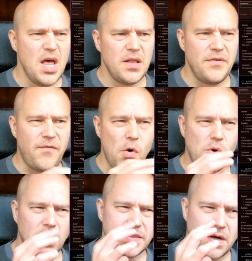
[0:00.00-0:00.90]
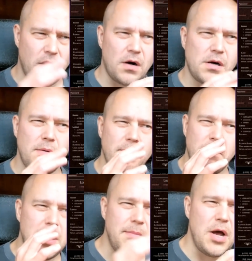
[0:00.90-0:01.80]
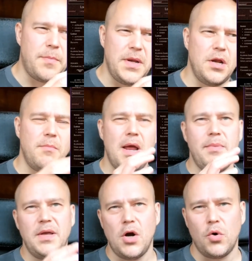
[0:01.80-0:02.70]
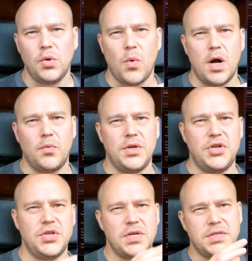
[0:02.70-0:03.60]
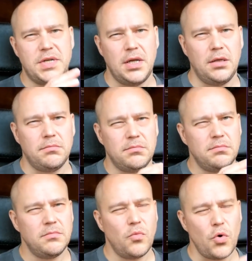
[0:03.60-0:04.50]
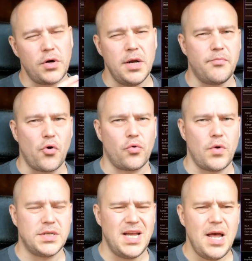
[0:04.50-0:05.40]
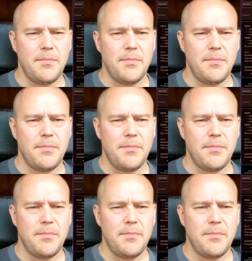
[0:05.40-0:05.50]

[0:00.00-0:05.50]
The vocals are, in my opinion, maybe the only one which is still work in progress,